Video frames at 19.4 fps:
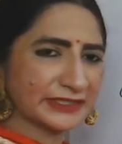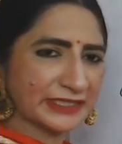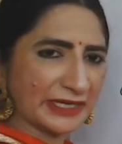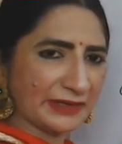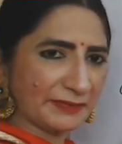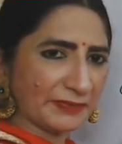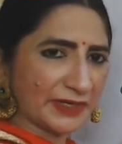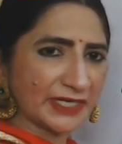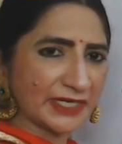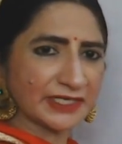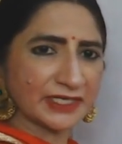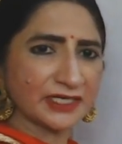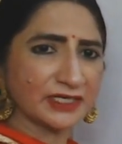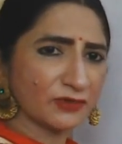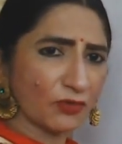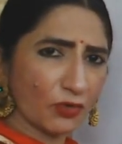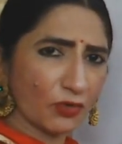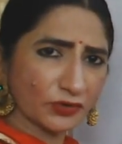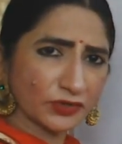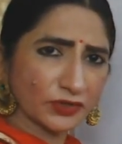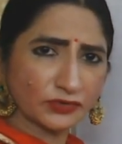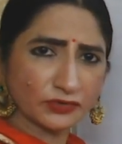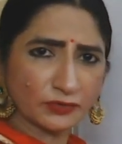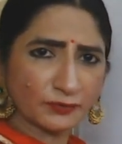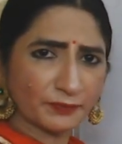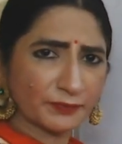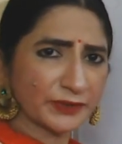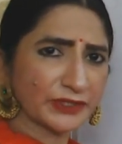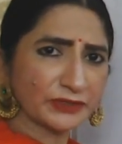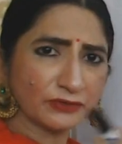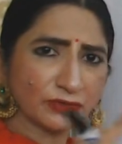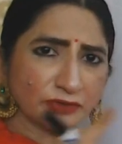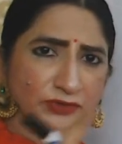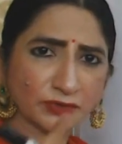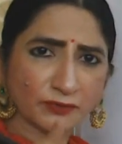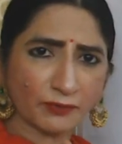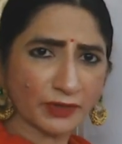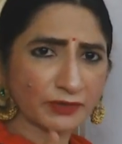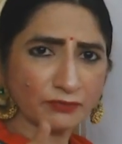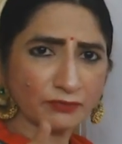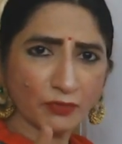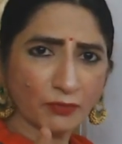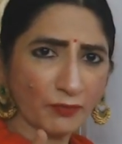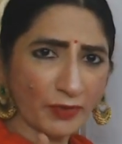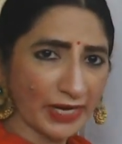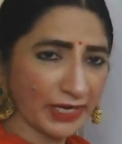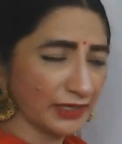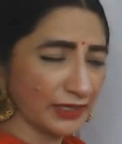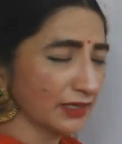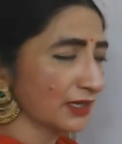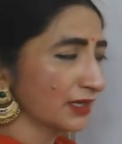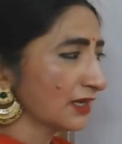tablet in order to produce one mobile.